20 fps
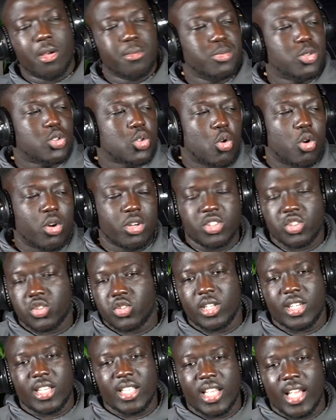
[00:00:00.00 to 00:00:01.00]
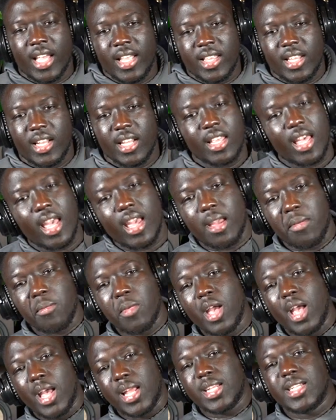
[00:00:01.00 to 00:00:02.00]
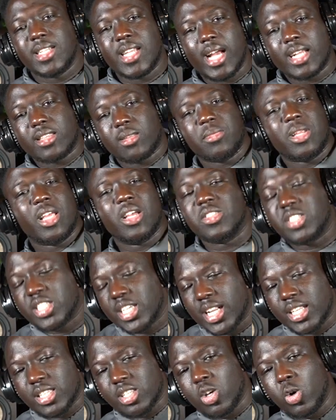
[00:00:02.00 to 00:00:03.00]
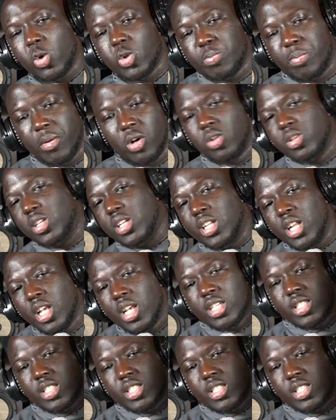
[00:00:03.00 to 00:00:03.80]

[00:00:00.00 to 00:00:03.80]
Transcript: Scoring streak at the end of the game, and they knocked them down. Shout out to Coach Bolden.